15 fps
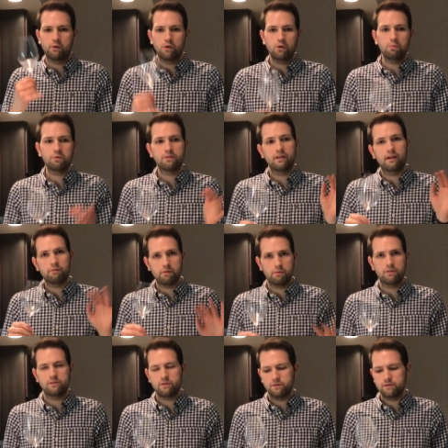coupes that
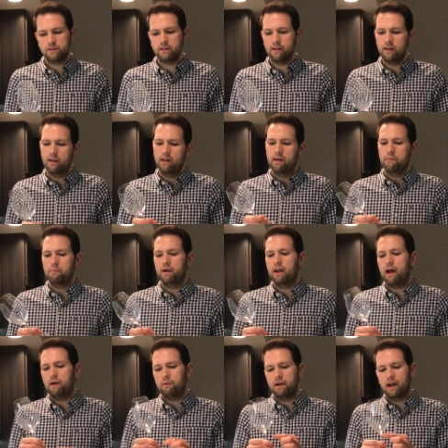everyone's using, but
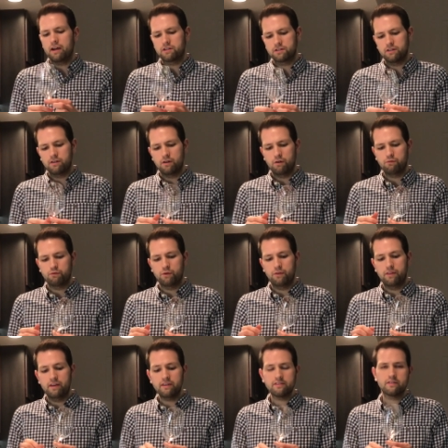I would actually go for
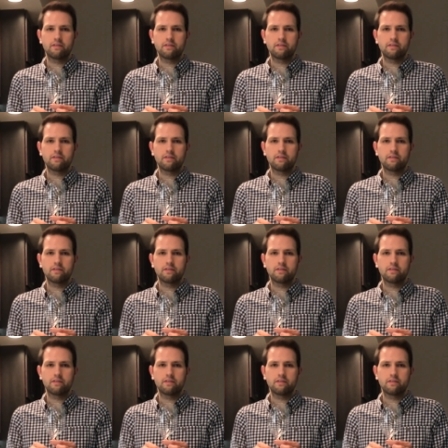this.